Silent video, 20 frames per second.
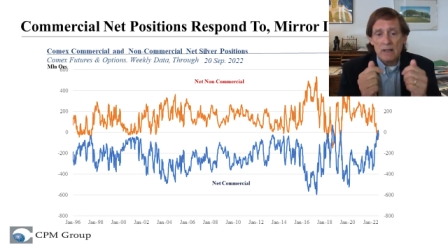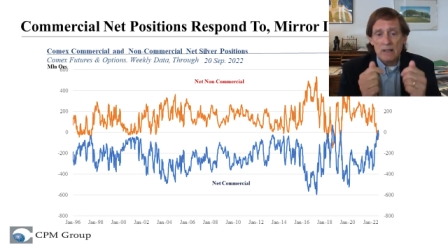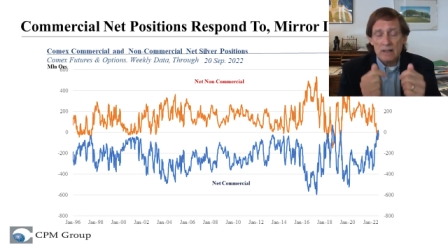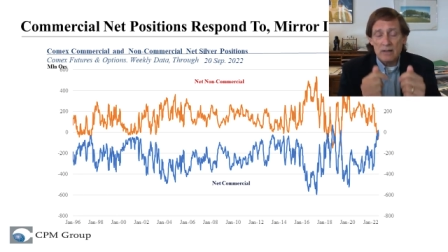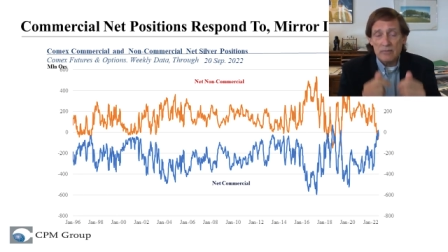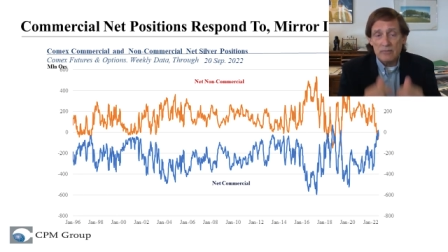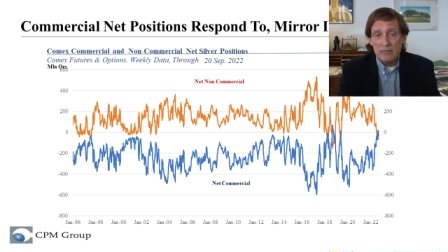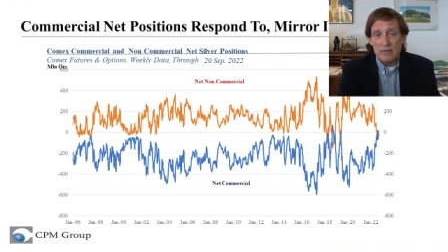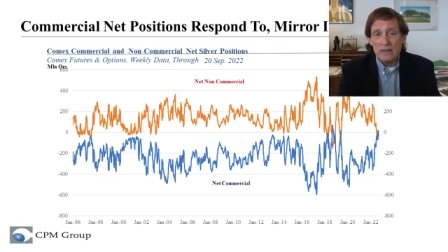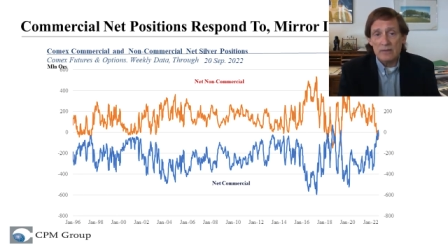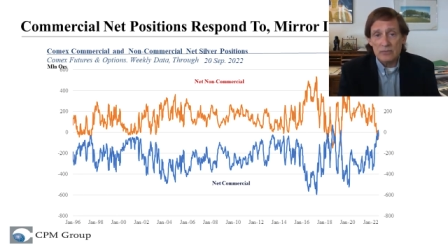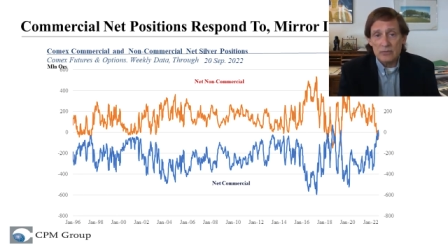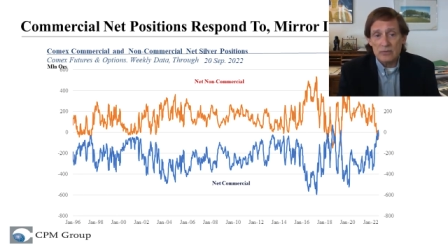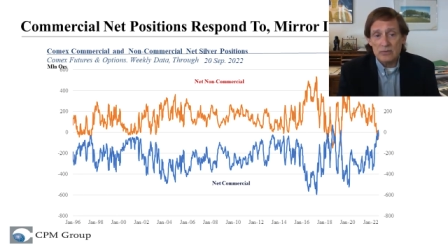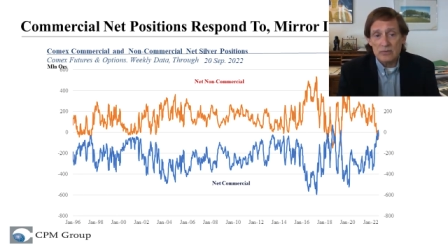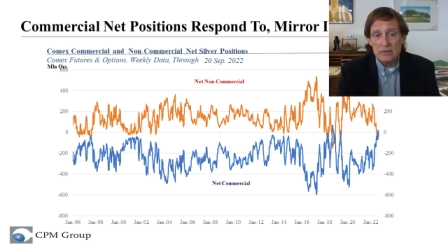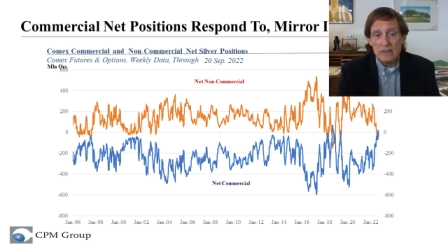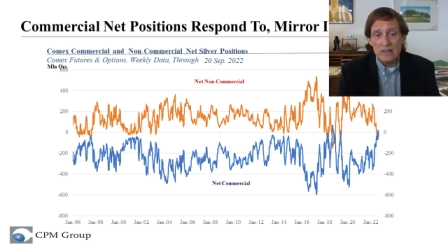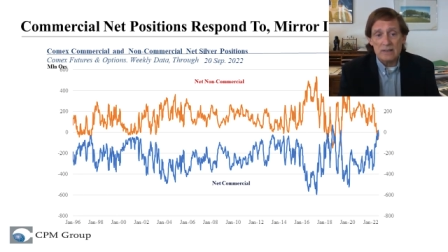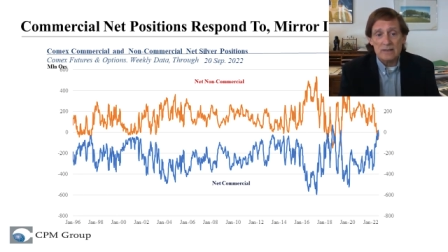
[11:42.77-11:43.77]
An investor
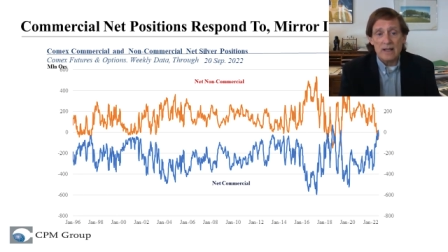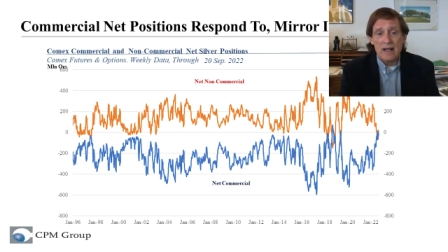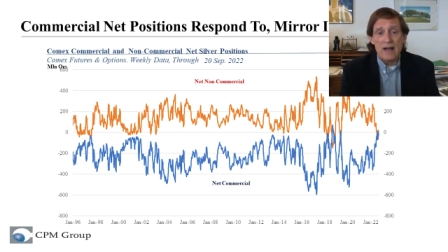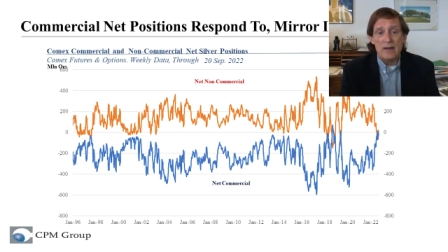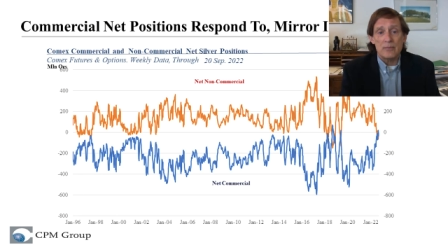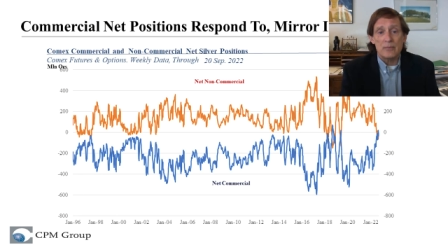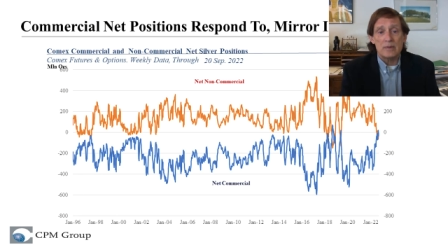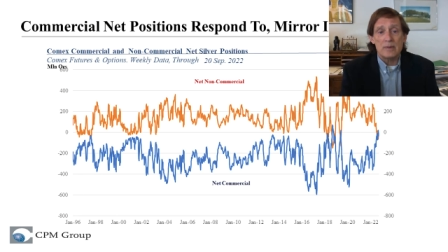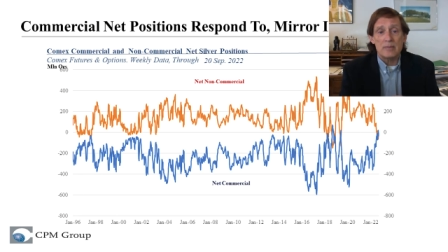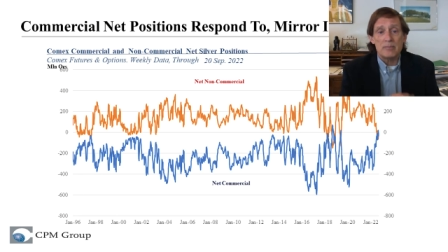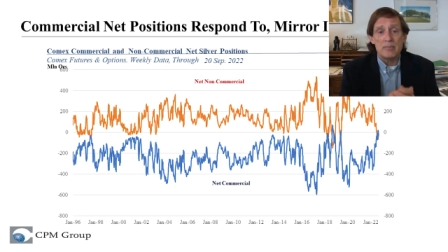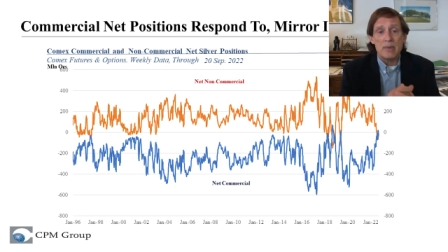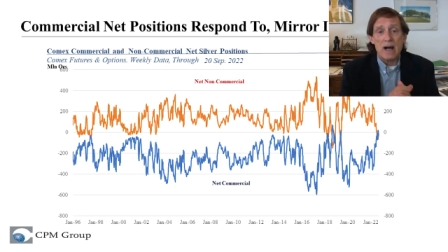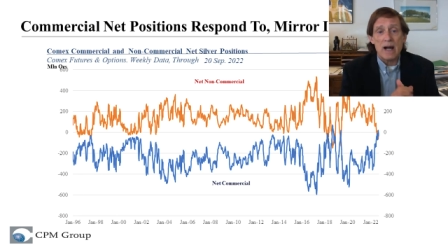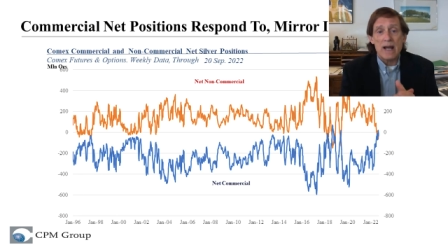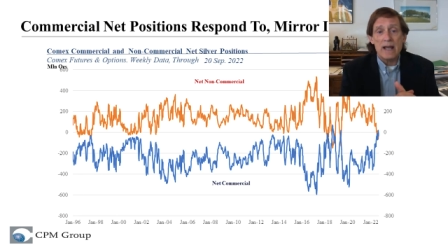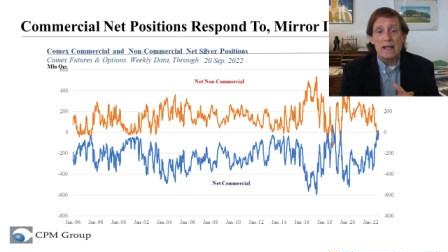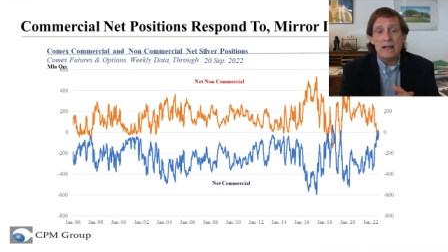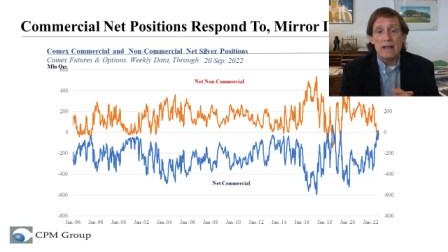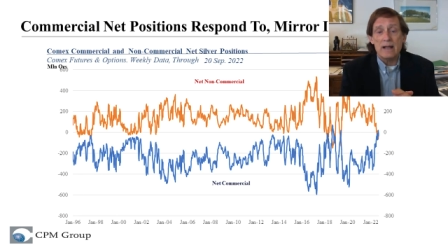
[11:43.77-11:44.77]
says, I want to
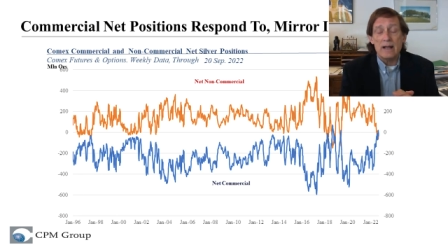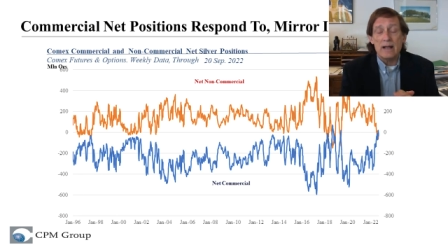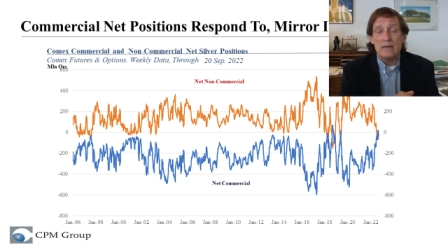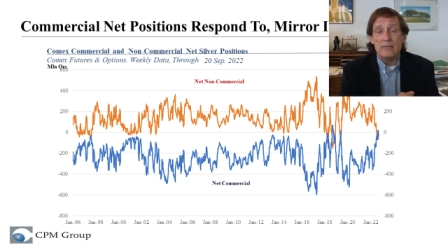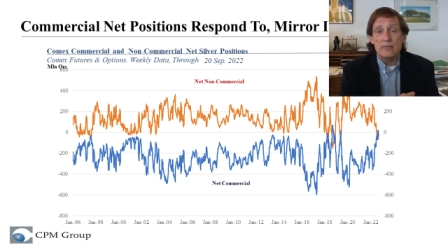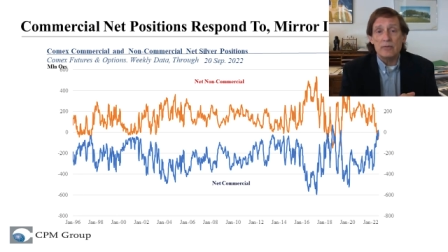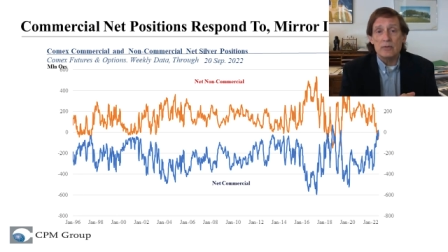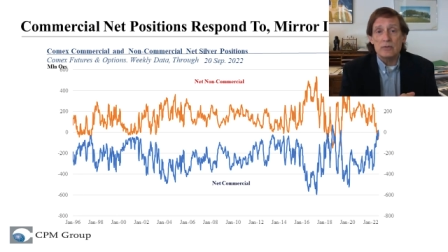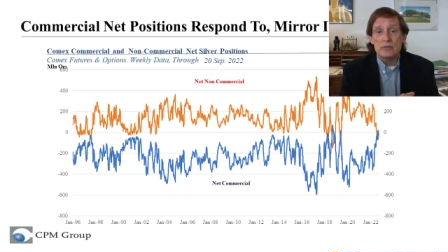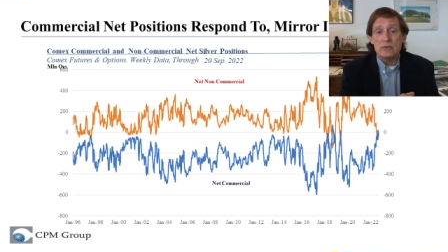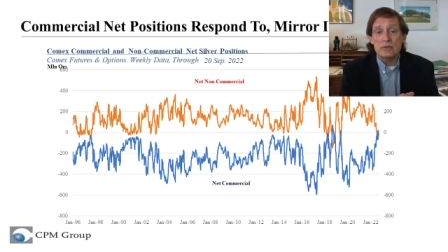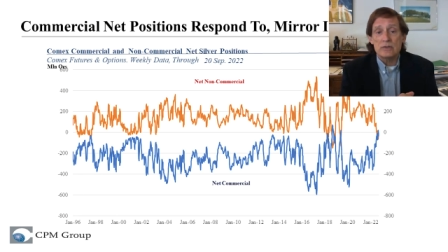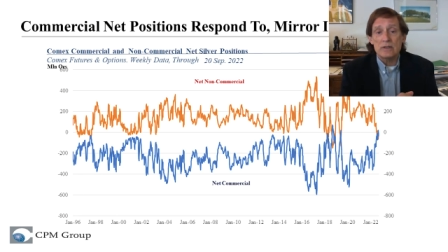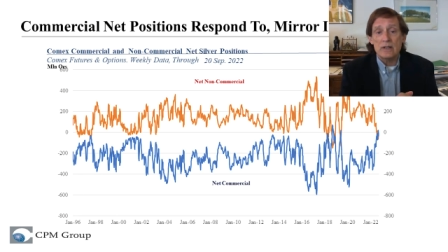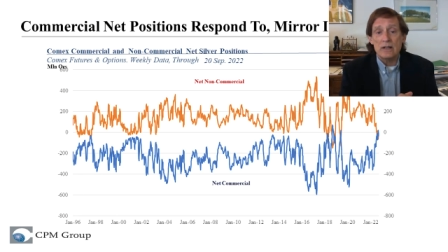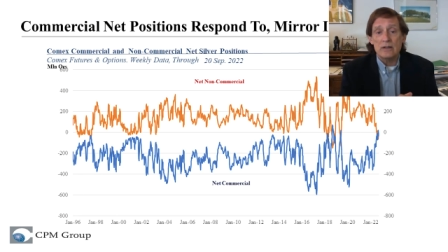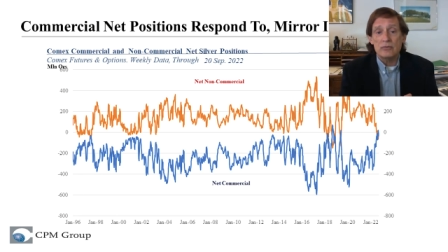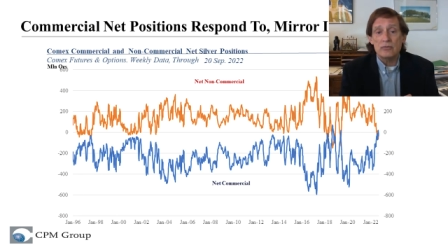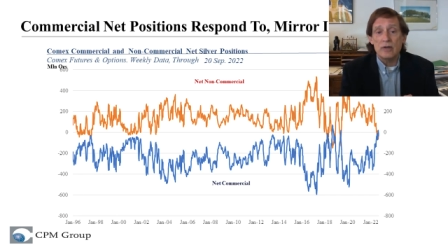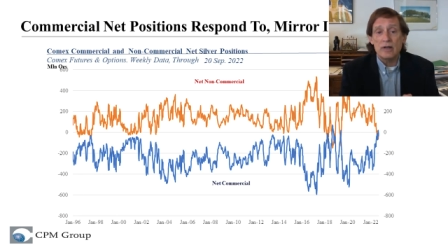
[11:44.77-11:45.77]
buy a futures
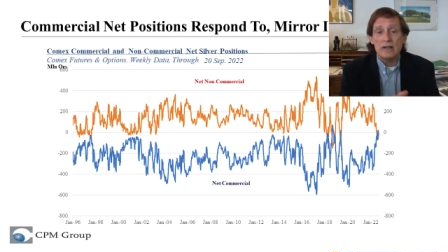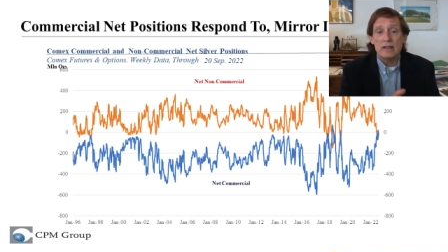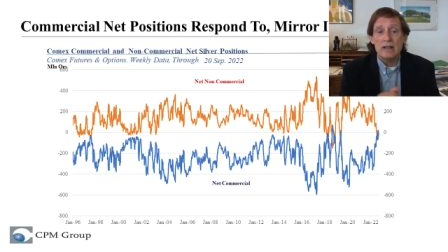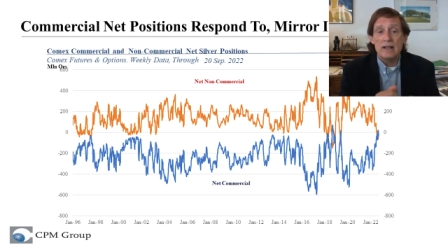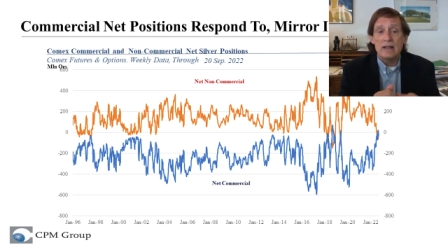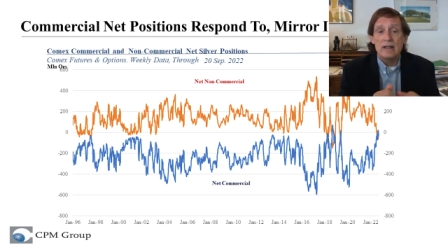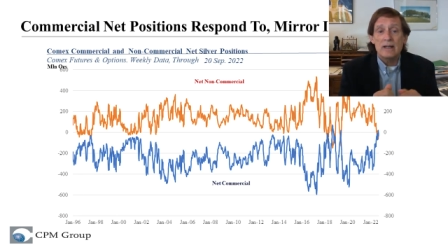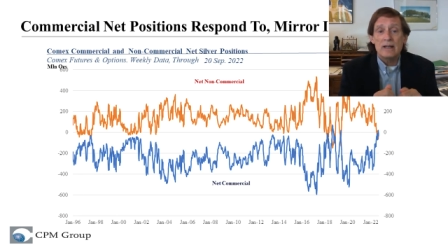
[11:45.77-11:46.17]
contract.